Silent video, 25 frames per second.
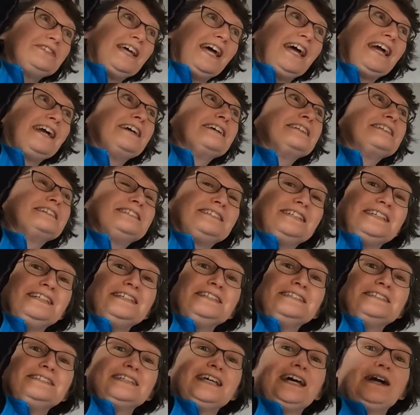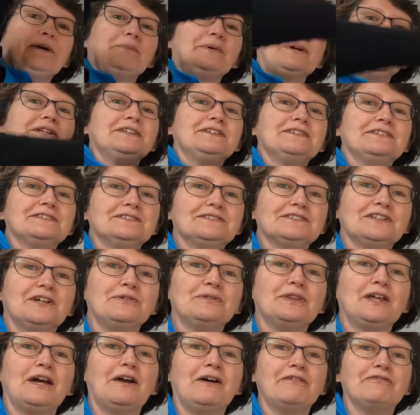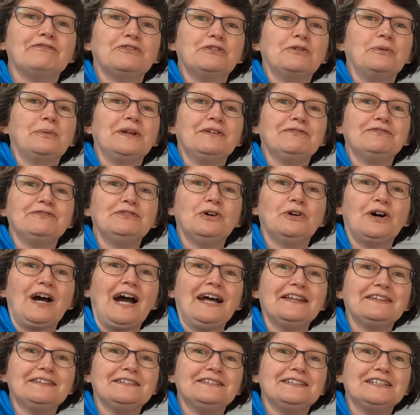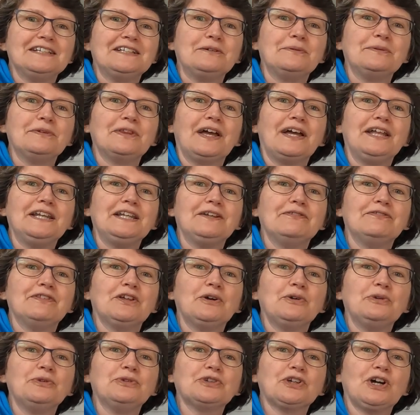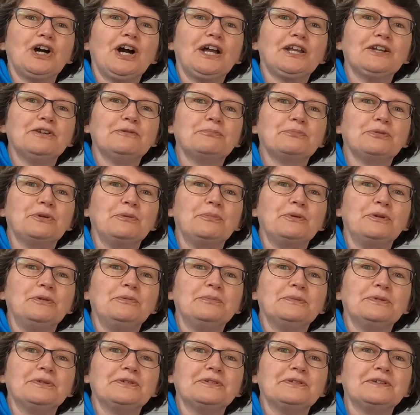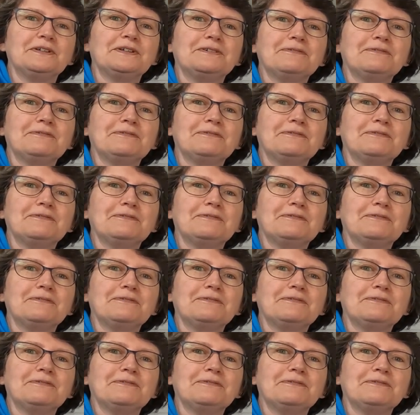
deck sits, and so therefore we've not had to deal with any of those kind of problems.